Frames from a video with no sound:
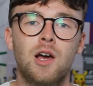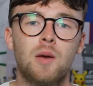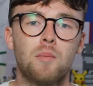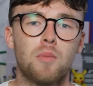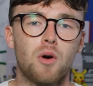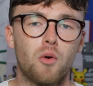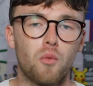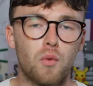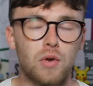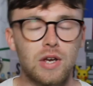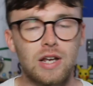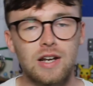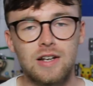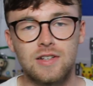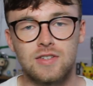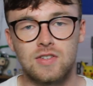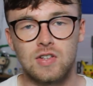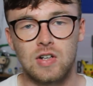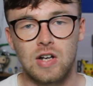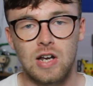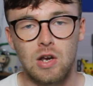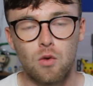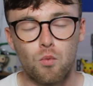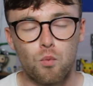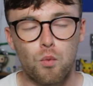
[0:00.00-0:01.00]
But
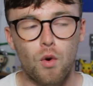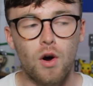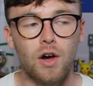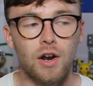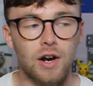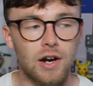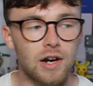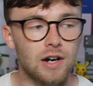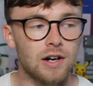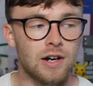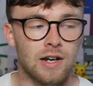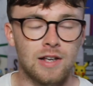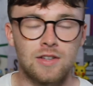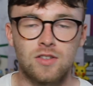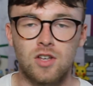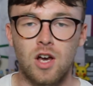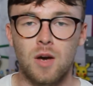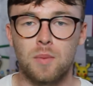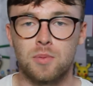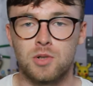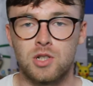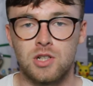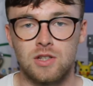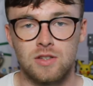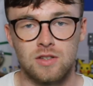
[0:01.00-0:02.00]
realistically, what are his
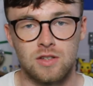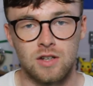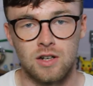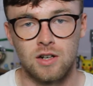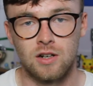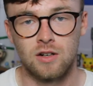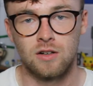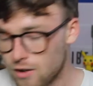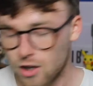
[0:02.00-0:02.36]
options here?